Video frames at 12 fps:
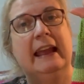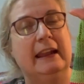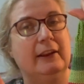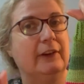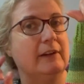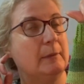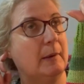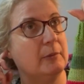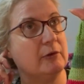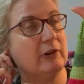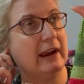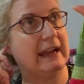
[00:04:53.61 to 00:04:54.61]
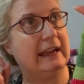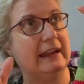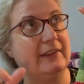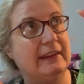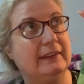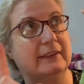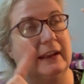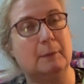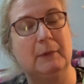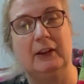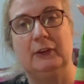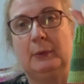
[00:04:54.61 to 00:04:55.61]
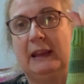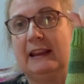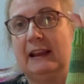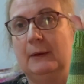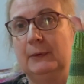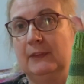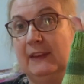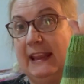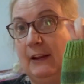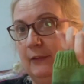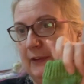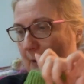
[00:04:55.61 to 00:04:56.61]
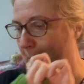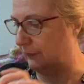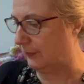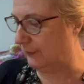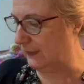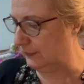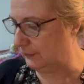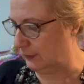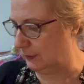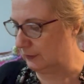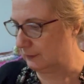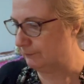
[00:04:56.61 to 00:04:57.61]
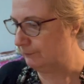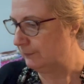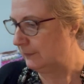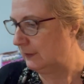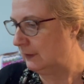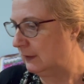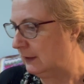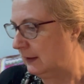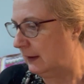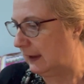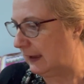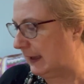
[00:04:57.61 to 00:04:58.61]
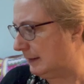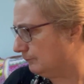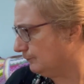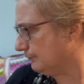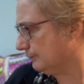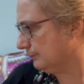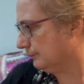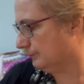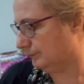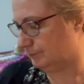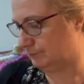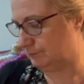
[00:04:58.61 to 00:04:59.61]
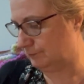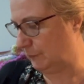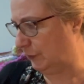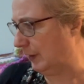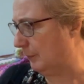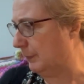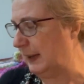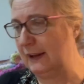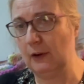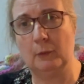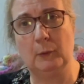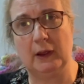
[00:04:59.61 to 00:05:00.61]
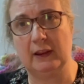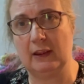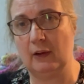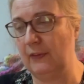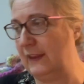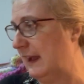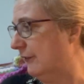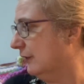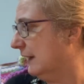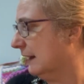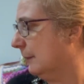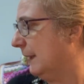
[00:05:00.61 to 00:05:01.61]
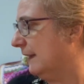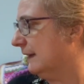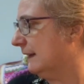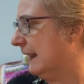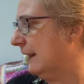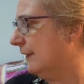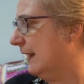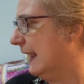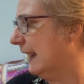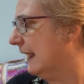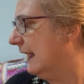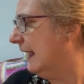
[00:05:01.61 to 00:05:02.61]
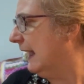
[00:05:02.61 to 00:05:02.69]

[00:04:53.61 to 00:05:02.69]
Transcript: And if I remember rightly, this time last week, I was on the heel flap of the first sock. So planning on working on that for a little bit this evening.